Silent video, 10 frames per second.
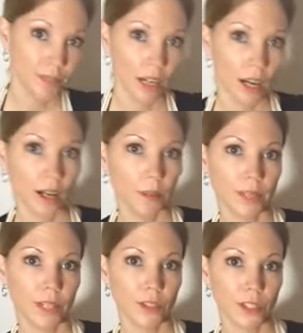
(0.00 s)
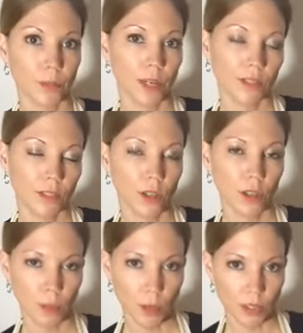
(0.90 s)
Um, it just depends on the
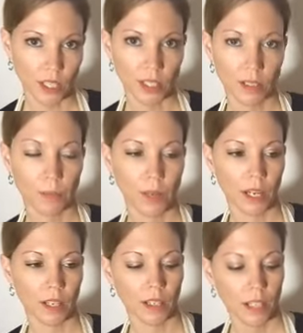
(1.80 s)
person, but